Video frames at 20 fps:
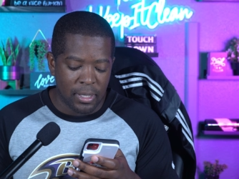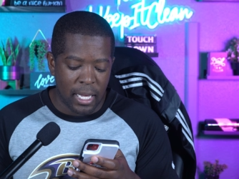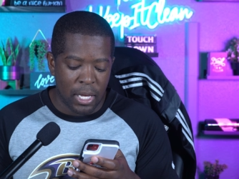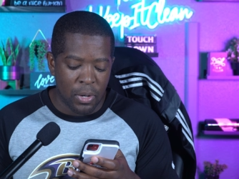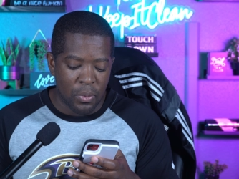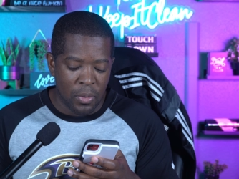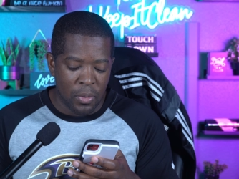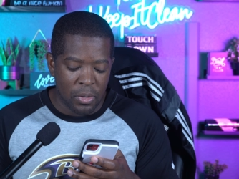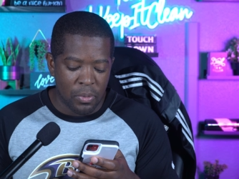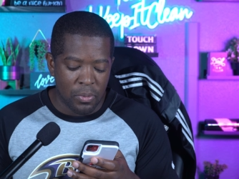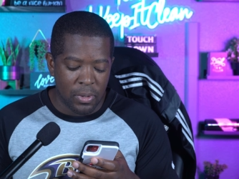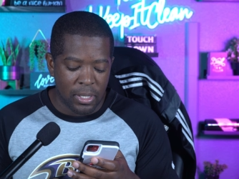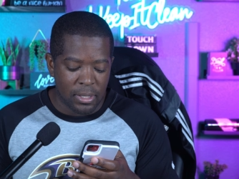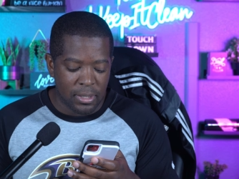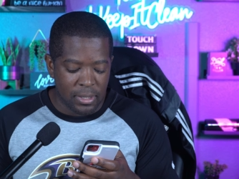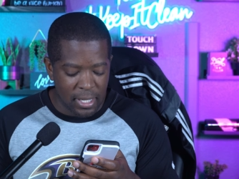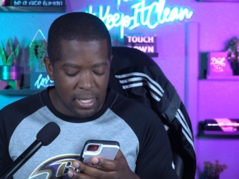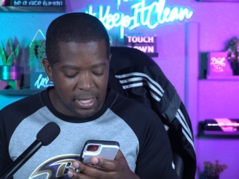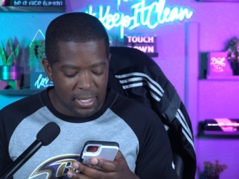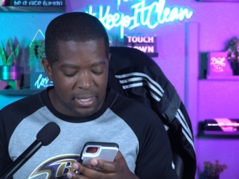a one-way
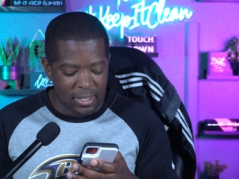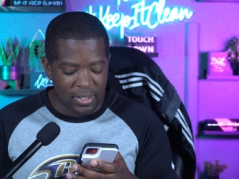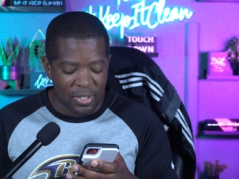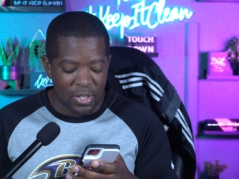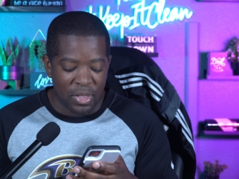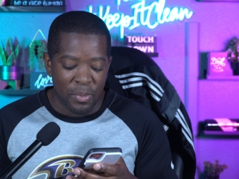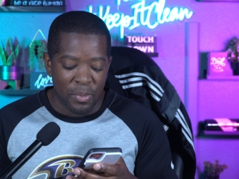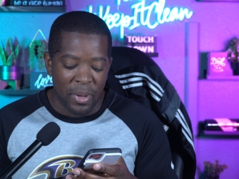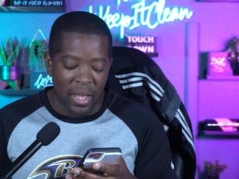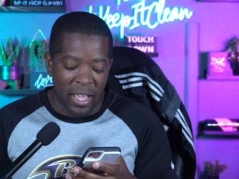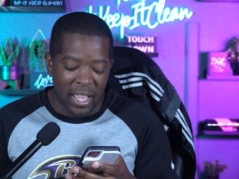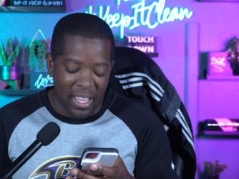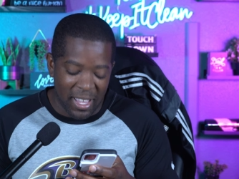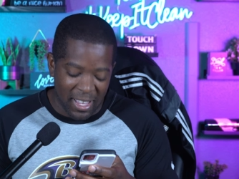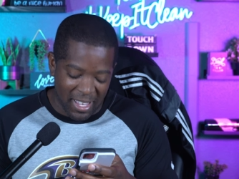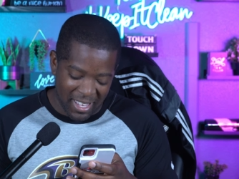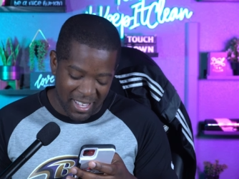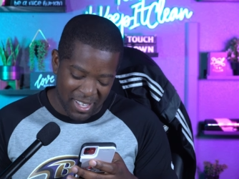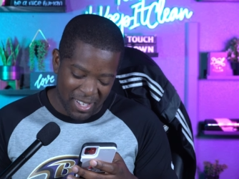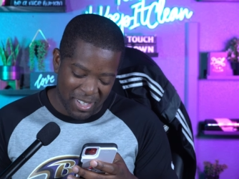ticket to the
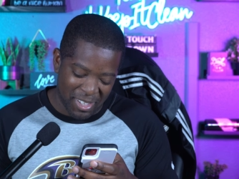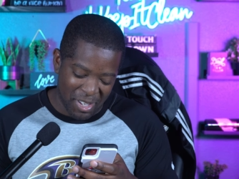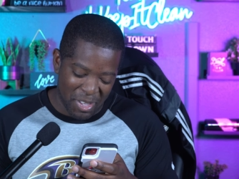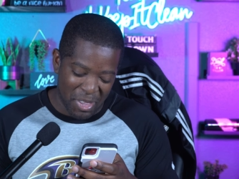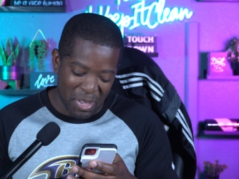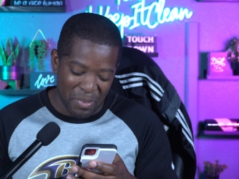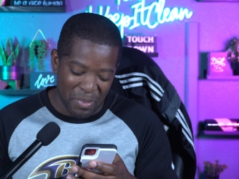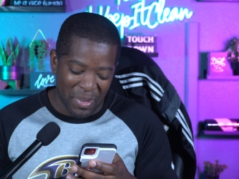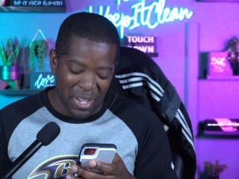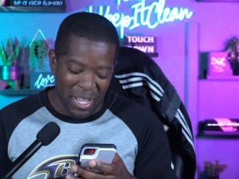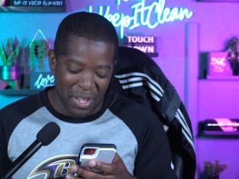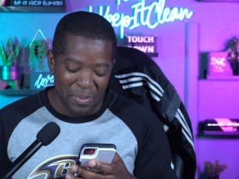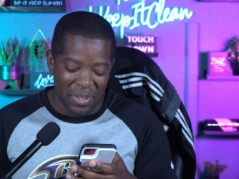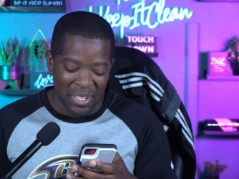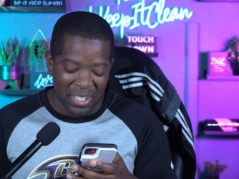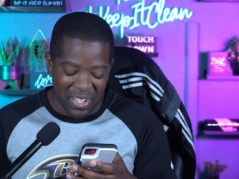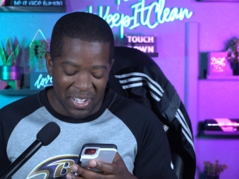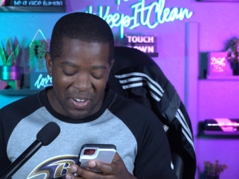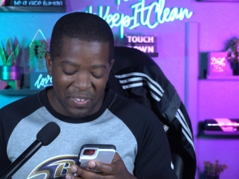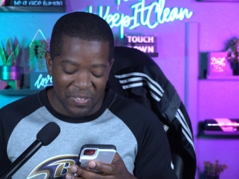to the Miami
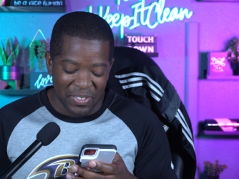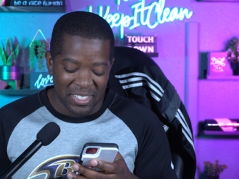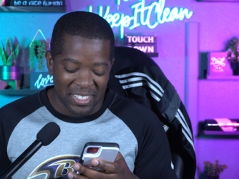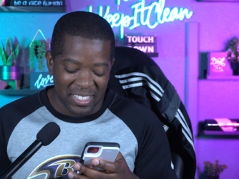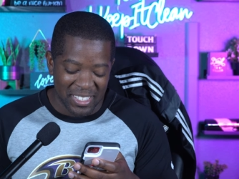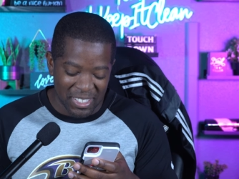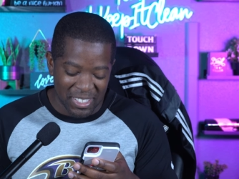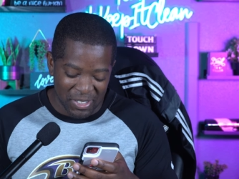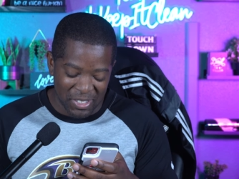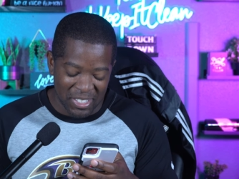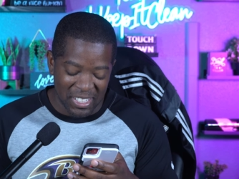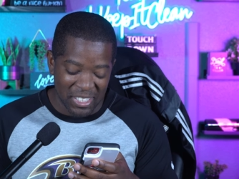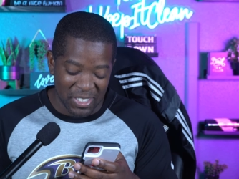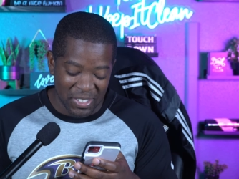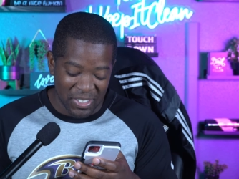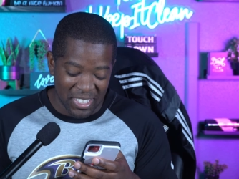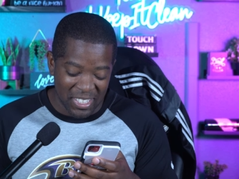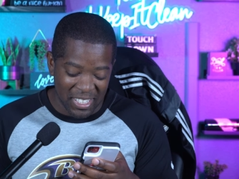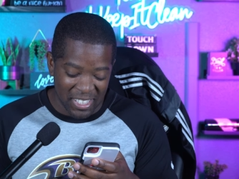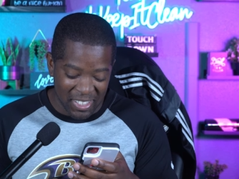Dolphins in twenty
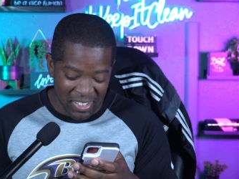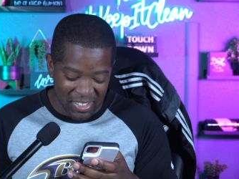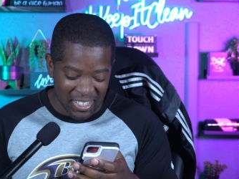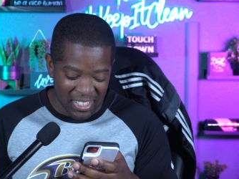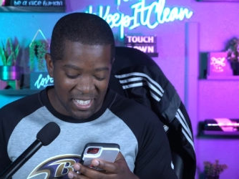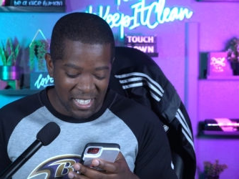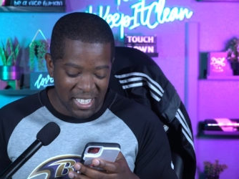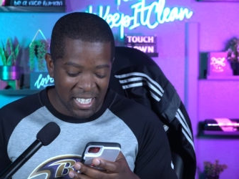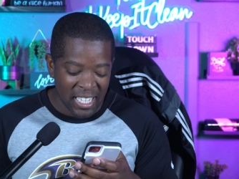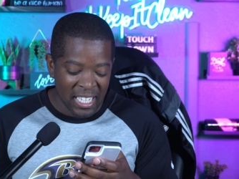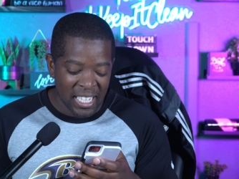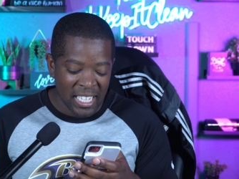twenty-three